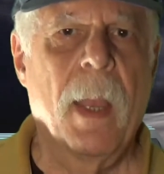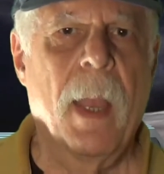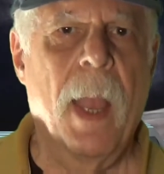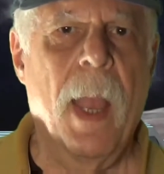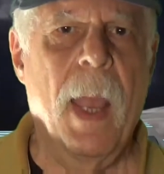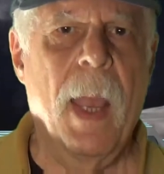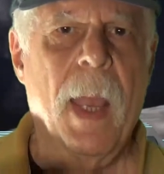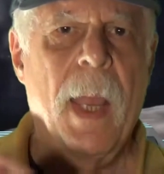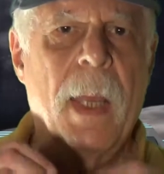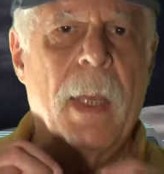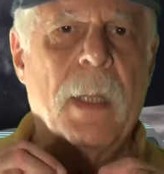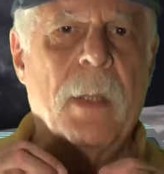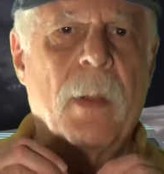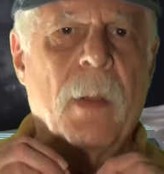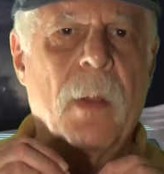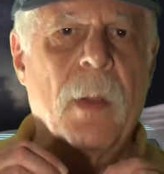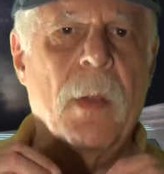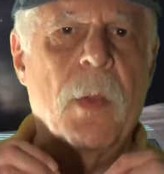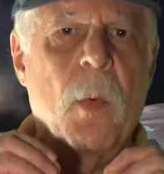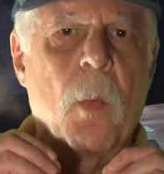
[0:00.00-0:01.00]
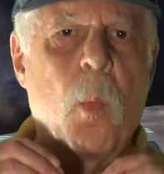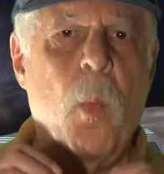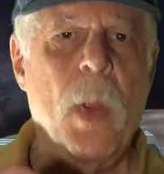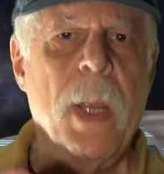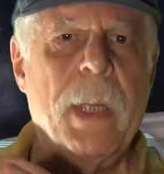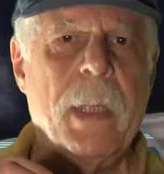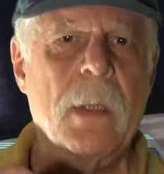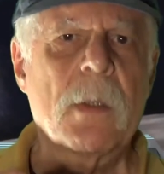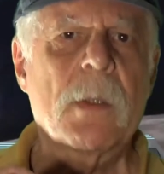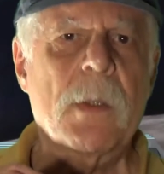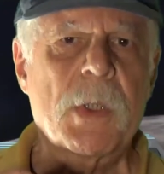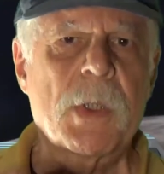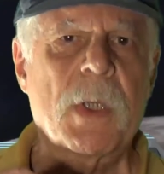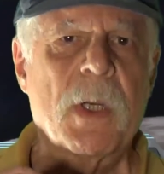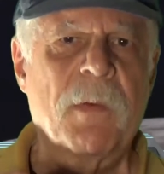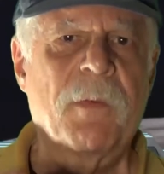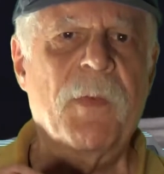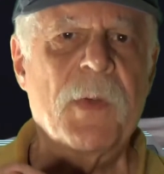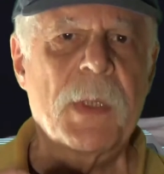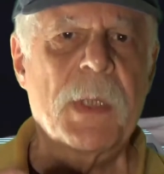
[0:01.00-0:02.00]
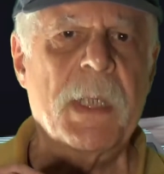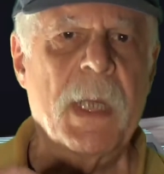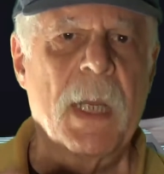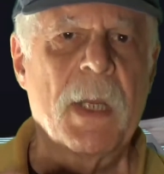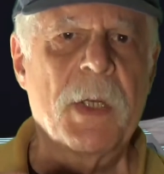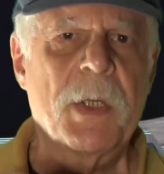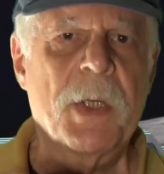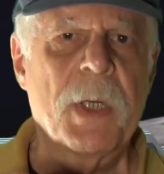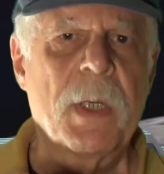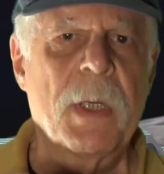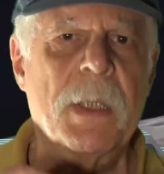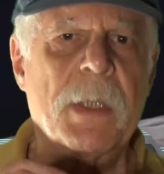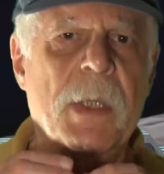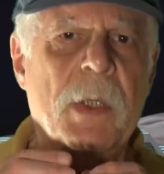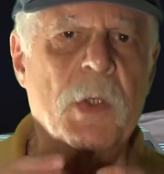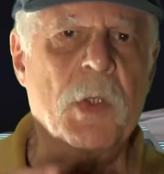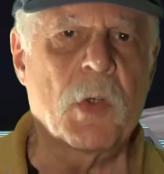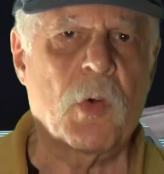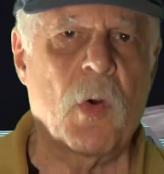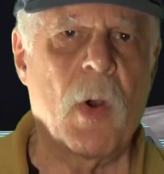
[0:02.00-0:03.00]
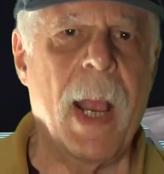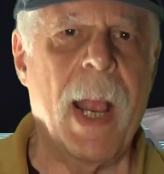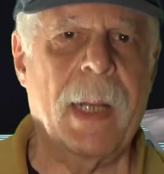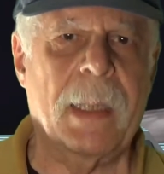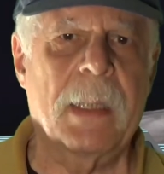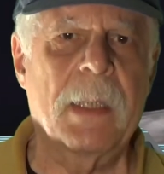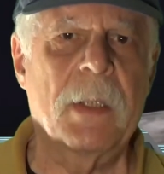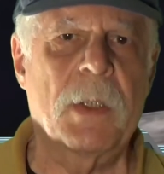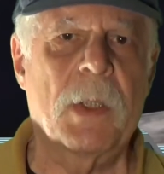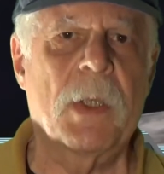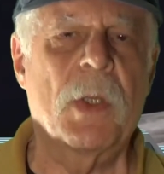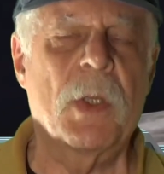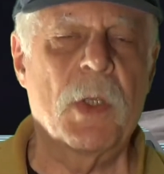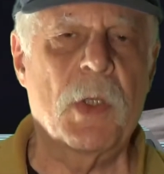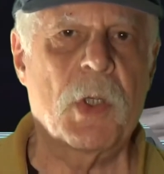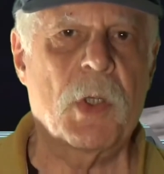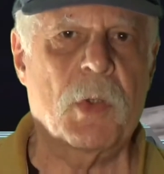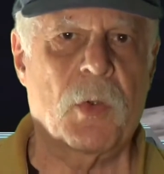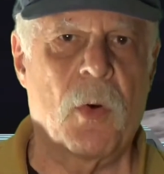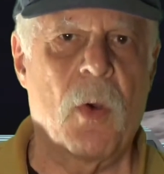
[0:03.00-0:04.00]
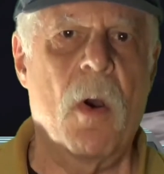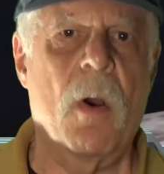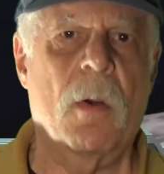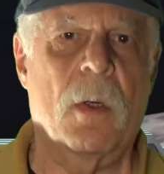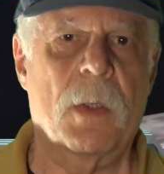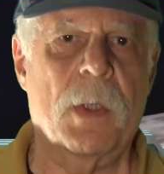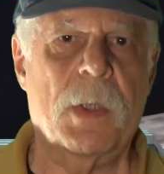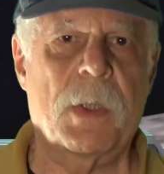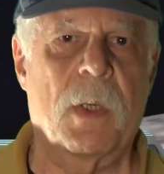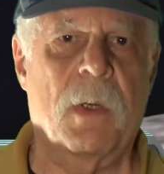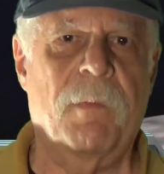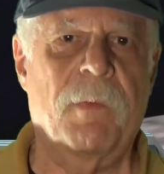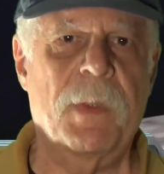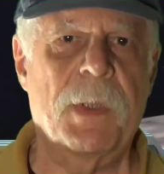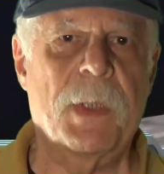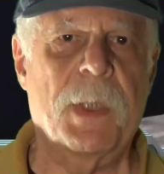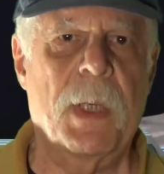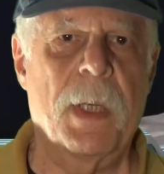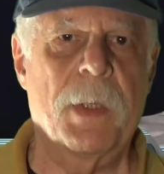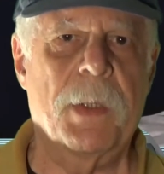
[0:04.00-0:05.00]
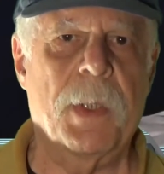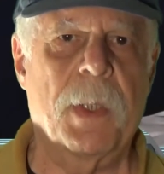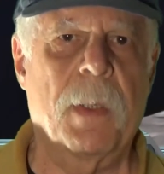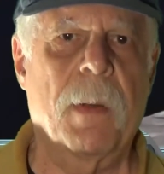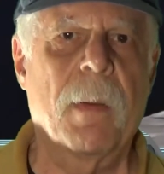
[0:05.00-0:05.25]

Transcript: And the weaker surface tension is attracted to the stronger surface tension.